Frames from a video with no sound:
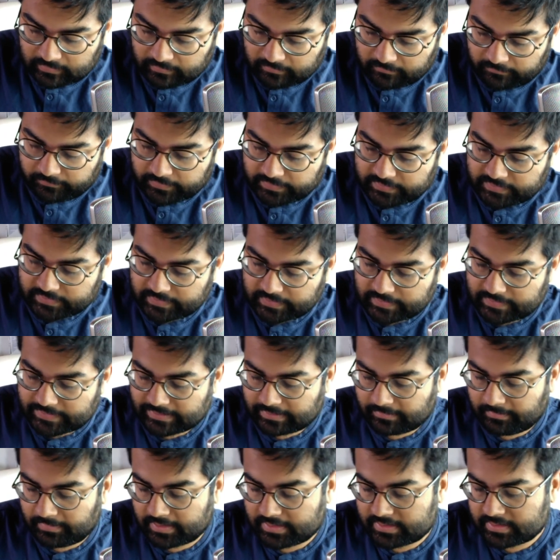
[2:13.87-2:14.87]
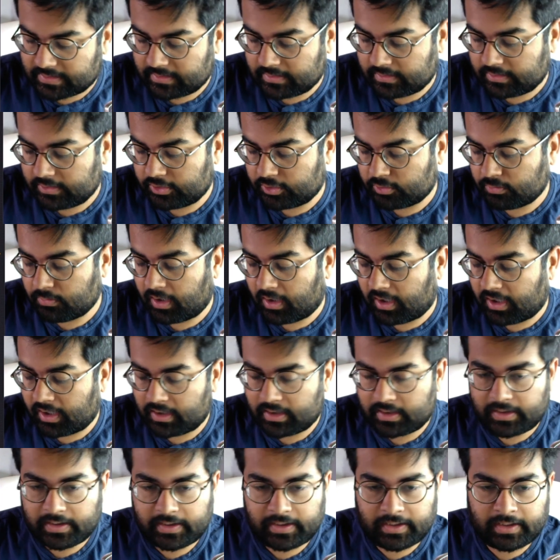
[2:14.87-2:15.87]
which semester you
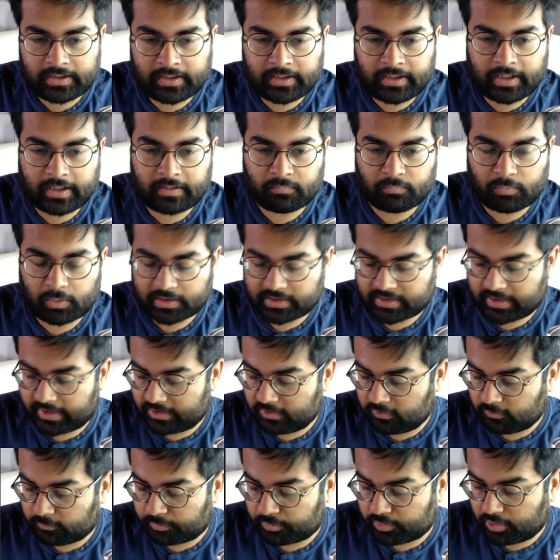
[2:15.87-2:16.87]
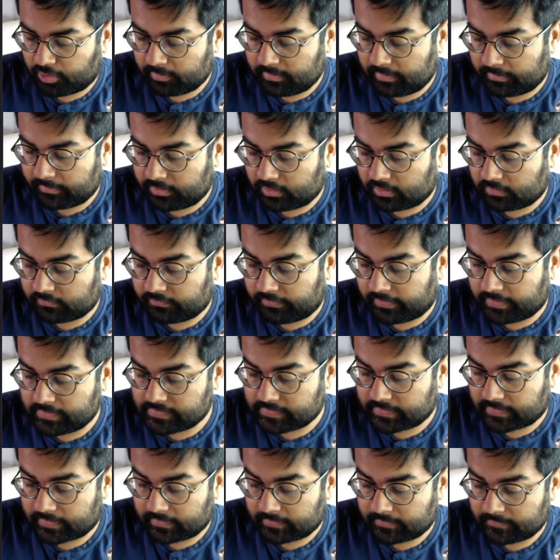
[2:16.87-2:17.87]
are in and what kind of problem you're
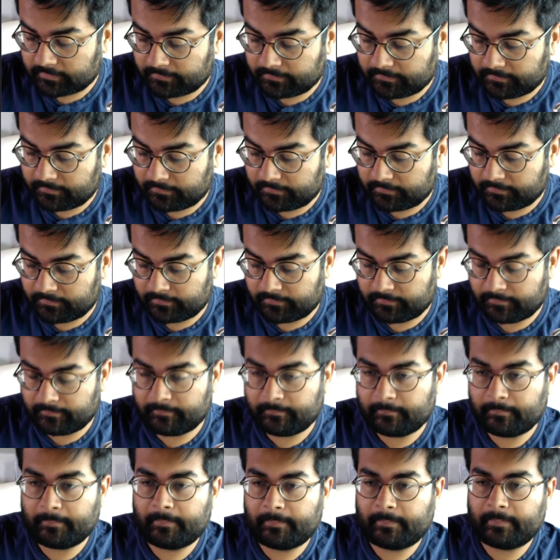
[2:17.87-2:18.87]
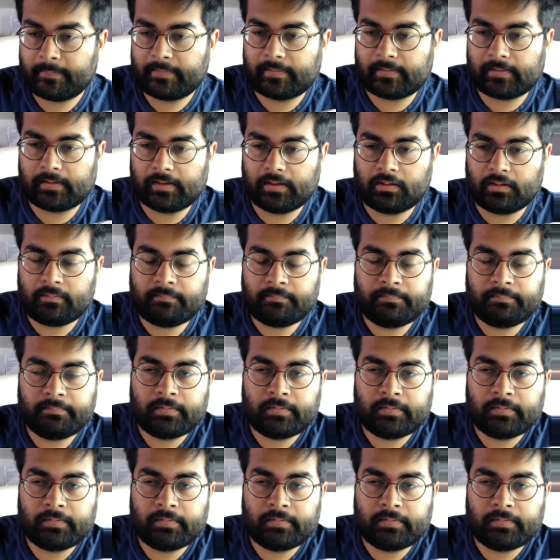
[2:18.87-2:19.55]
facing. No?